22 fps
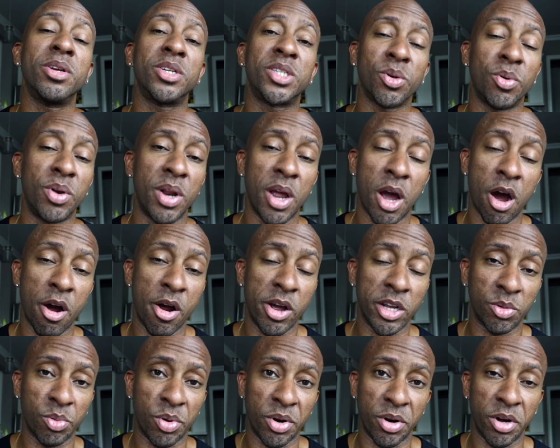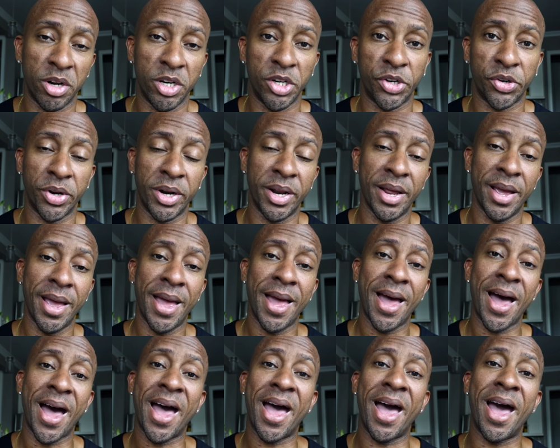the Sony R X one hundred,
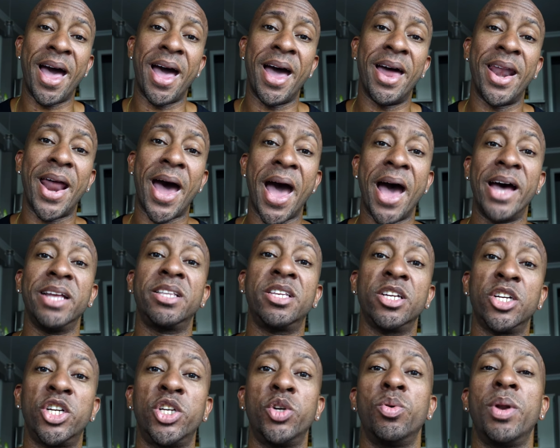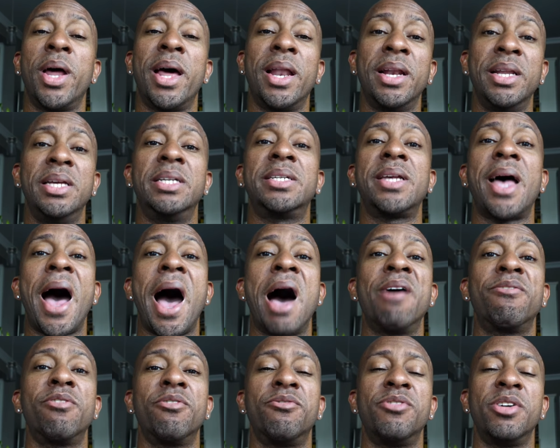and I had to shoot at least
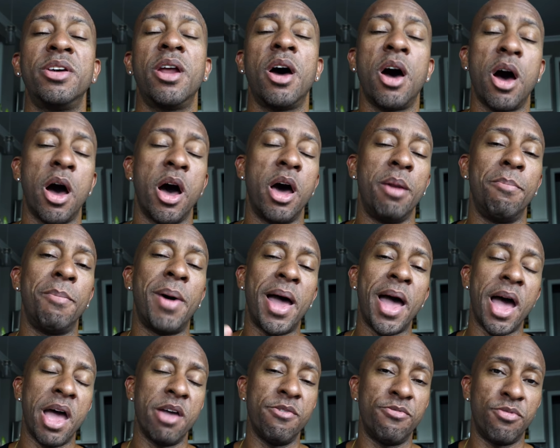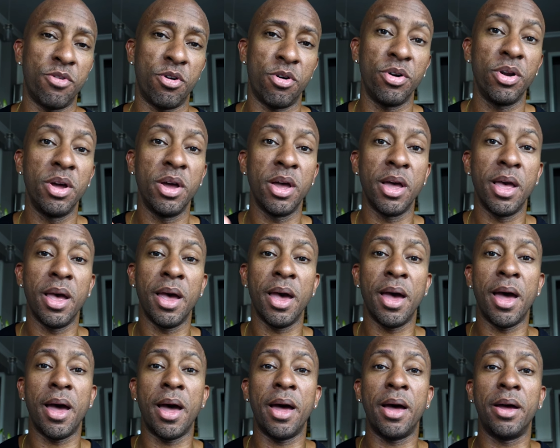half of it on my iPhone.
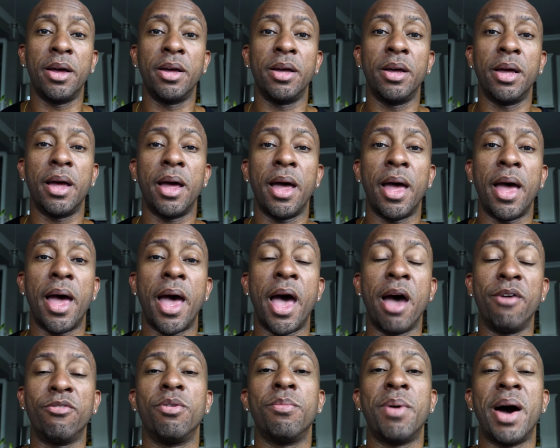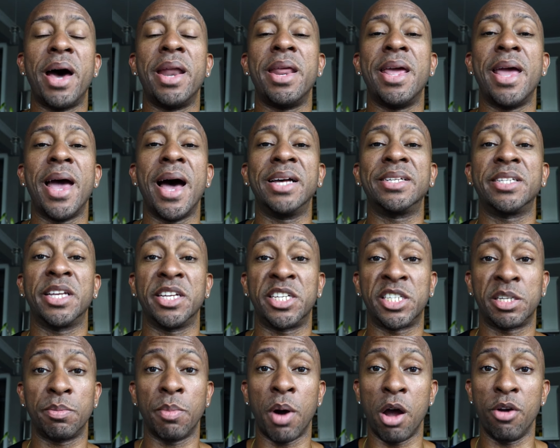Everybody has a
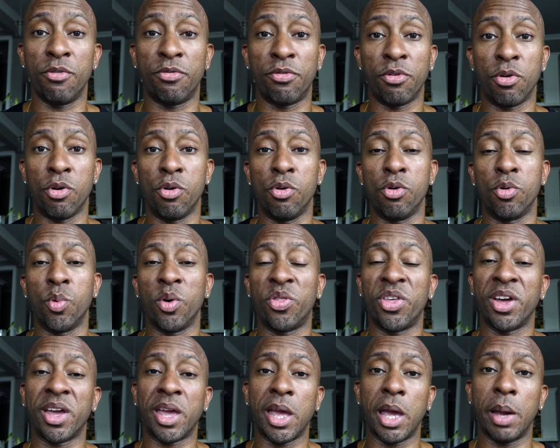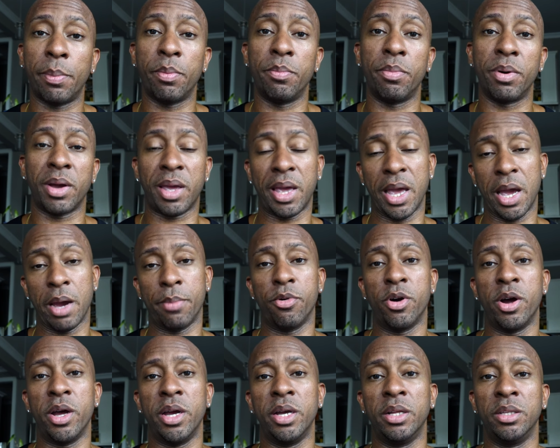smartphone with a capable
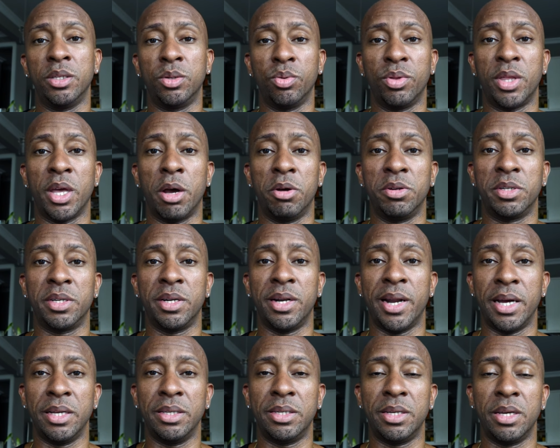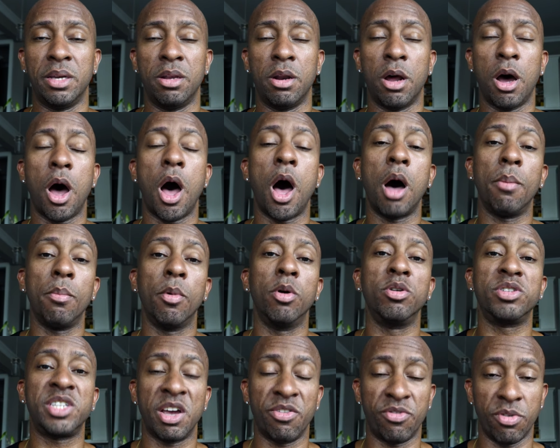camera in two thousand nineteen,
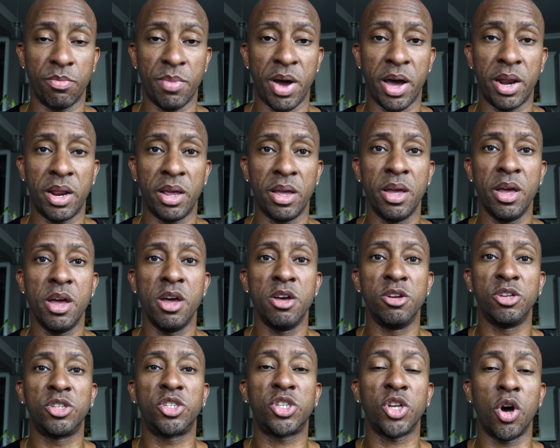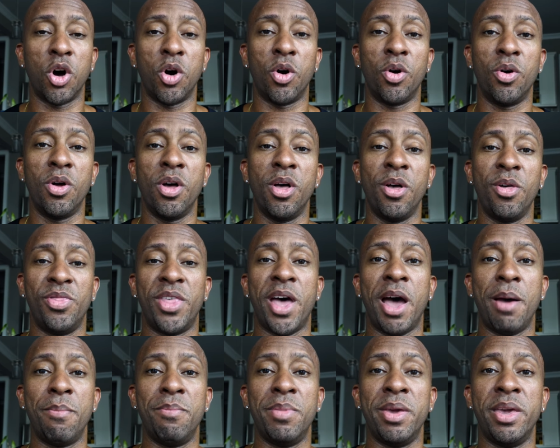almost everybody. So
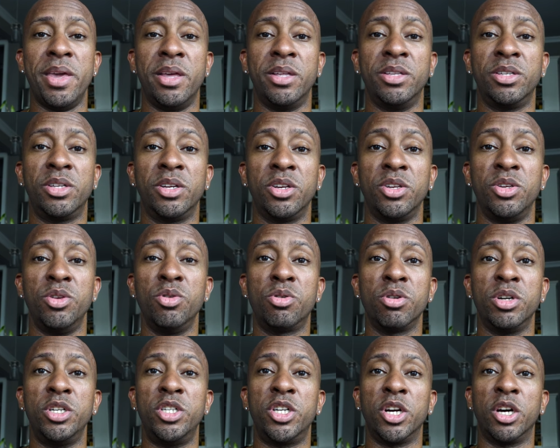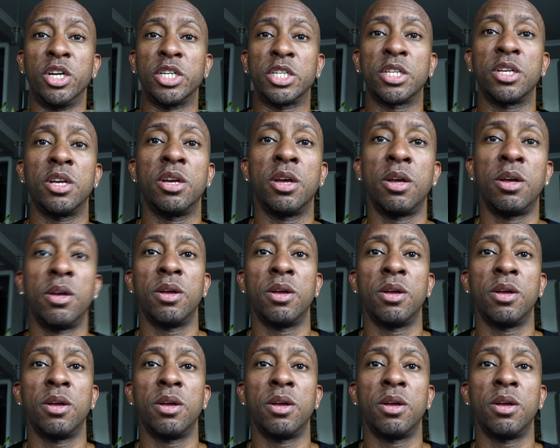that means you could just